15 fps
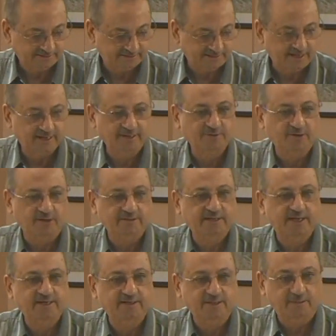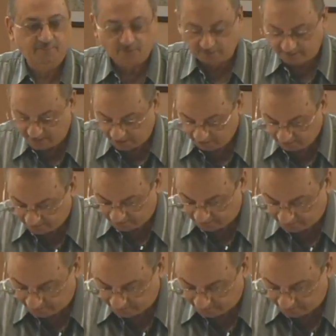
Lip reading: Yes. You are there in the book now?